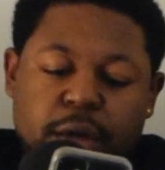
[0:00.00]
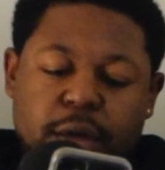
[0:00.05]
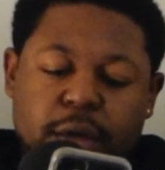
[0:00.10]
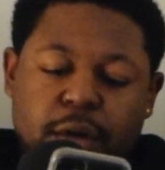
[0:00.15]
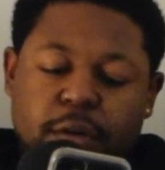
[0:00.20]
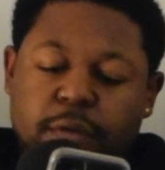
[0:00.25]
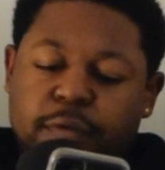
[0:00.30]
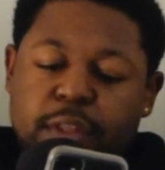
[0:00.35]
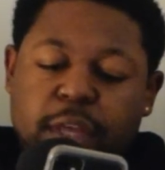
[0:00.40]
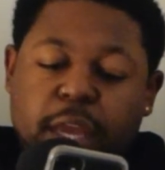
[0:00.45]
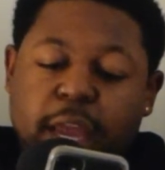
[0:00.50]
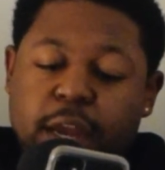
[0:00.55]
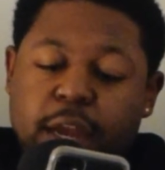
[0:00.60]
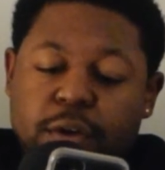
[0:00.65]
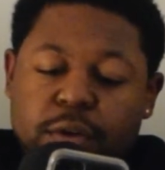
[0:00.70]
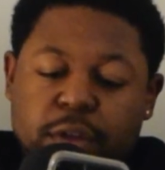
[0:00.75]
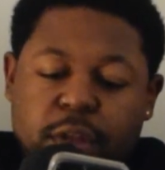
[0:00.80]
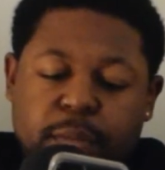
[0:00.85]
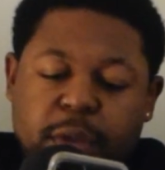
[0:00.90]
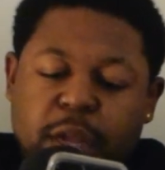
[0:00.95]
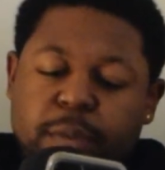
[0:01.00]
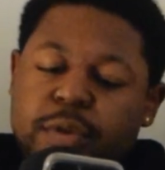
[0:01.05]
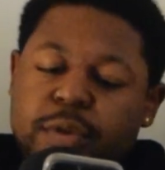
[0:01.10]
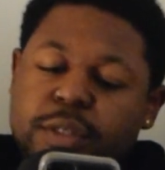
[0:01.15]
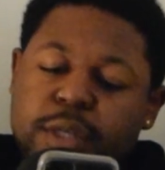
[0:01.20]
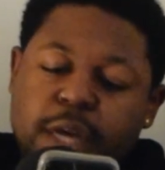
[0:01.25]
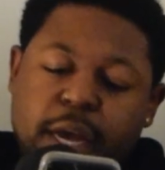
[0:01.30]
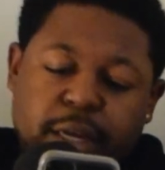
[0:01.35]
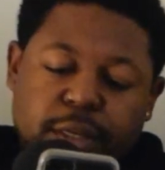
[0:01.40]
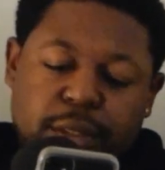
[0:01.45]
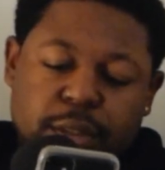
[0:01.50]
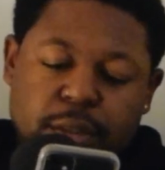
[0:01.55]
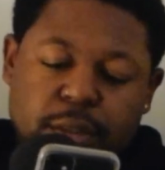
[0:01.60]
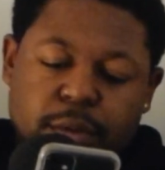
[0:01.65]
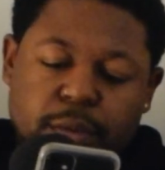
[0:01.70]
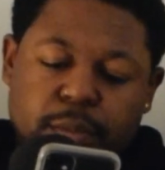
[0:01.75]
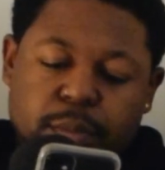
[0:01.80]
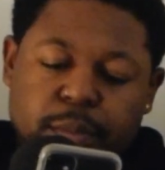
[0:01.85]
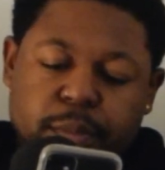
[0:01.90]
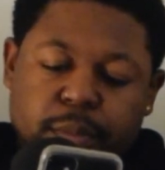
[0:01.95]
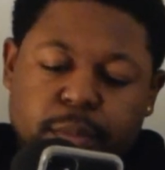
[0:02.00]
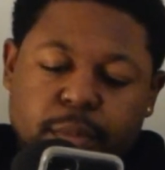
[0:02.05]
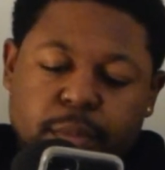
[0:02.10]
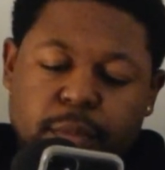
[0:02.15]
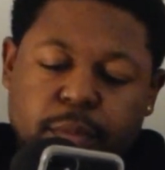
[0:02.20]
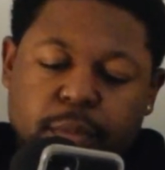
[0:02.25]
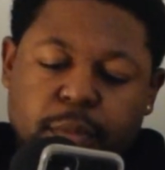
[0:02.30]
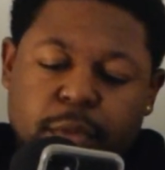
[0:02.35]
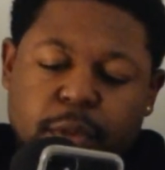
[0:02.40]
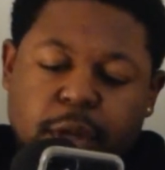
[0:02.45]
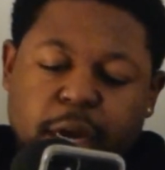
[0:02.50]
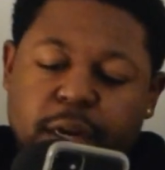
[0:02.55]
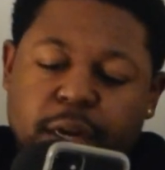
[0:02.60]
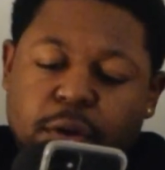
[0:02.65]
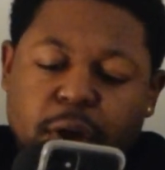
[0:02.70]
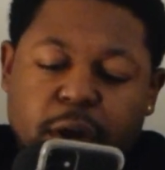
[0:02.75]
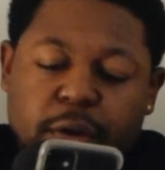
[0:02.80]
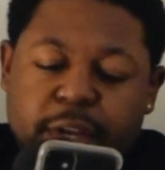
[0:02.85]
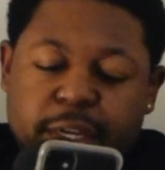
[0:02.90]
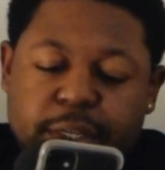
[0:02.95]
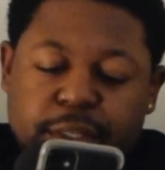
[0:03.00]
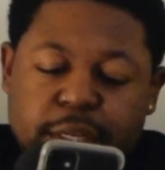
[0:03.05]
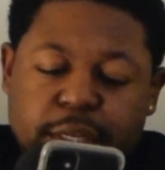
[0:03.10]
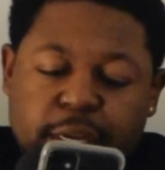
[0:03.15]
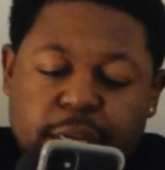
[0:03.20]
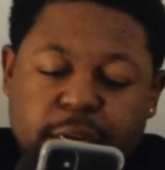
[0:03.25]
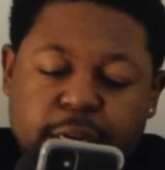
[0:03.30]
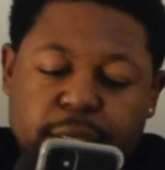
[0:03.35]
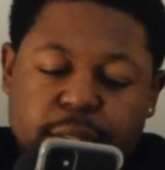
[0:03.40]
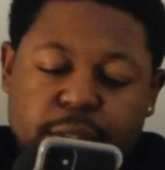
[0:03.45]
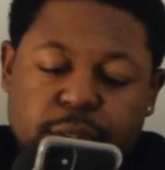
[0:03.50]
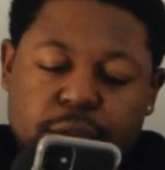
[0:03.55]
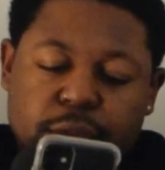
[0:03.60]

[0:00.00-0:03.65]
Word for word: over the anger they may possess. I know how easy it is